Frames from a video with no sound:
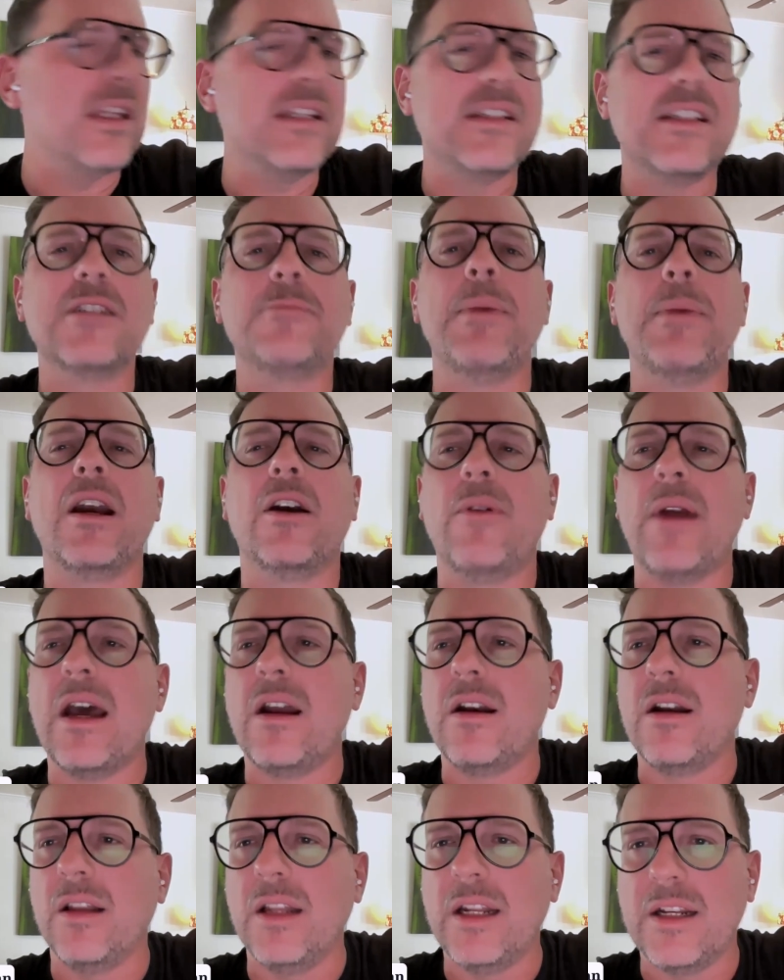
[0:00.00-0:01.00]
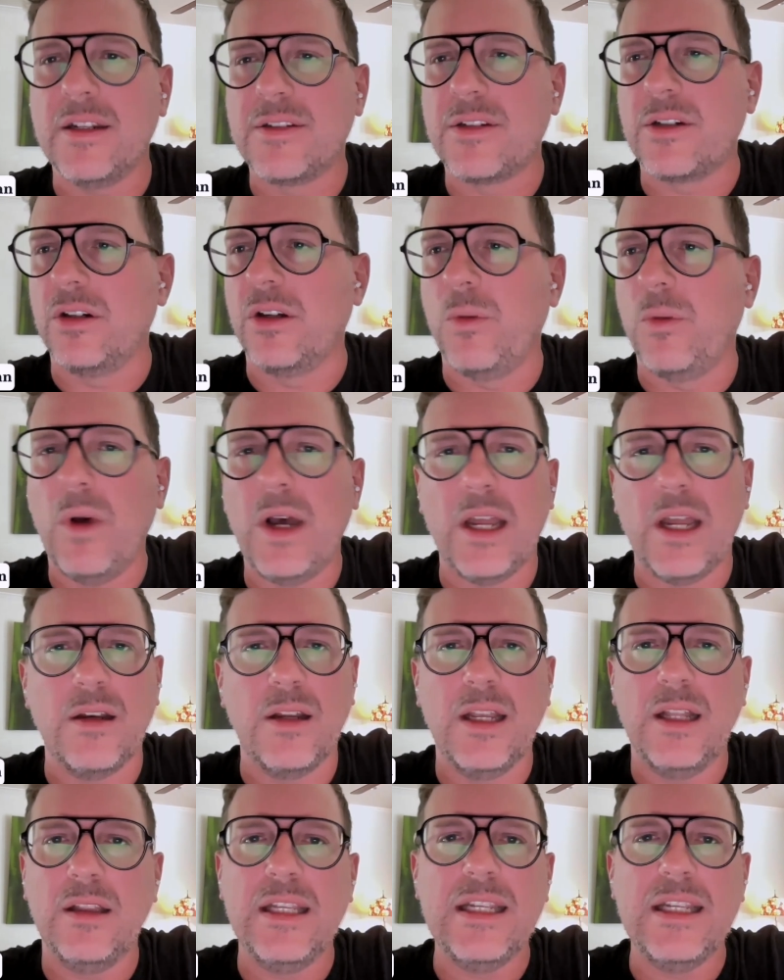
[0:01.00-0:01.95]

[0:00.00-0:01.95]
this has been around in the Linux kernel, what,